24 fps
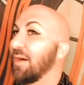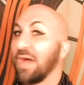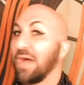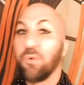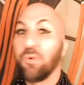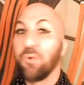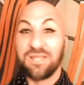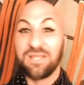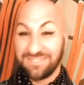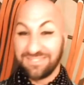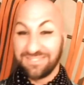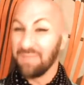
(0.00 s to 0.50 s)
I
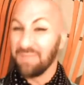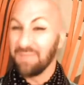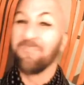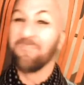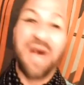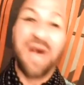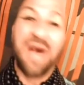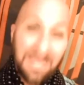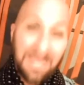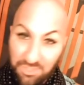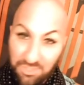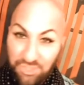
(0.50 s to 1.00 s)
want to say
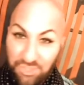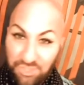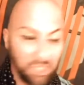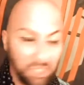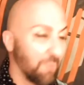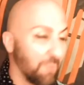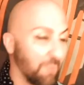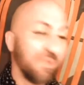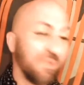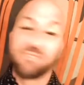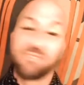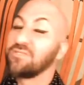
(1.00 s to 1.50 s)
my new
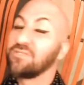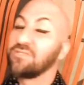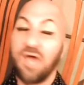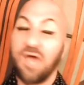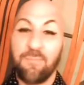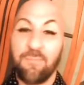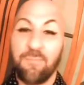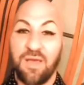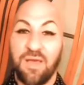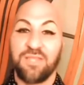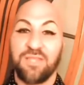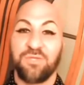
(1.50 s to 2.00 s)
show, but it's
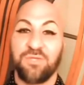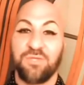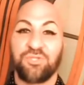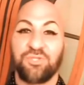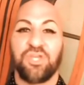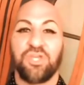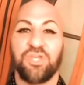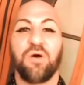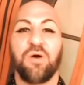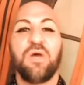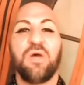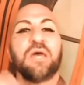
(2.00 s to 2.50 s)
not my new
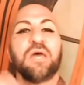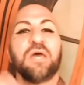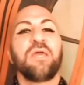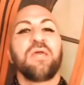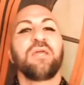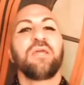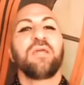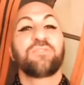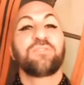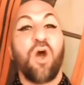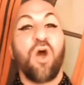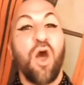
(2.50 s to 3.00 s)
show.
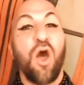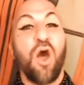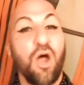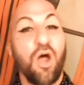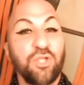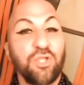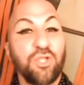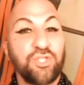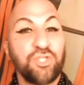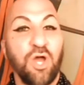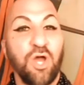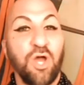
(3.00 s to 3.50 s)
It's
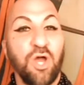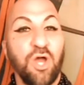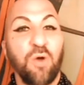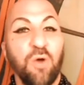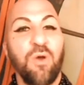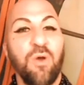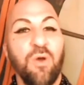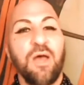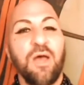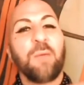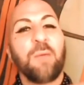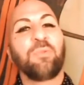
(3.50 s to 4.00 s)
our show.
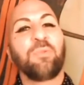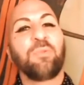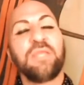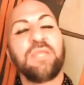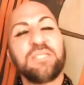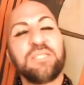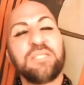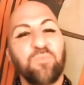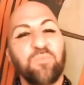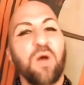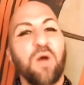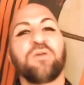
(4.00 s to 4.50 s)

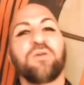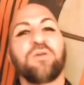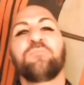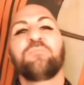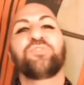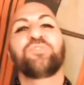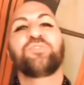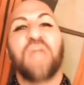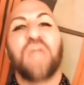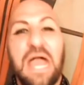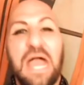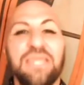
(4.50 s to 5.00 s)
Please welcome
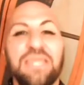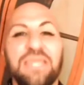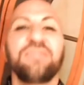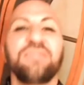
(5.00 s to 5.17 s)
Jackie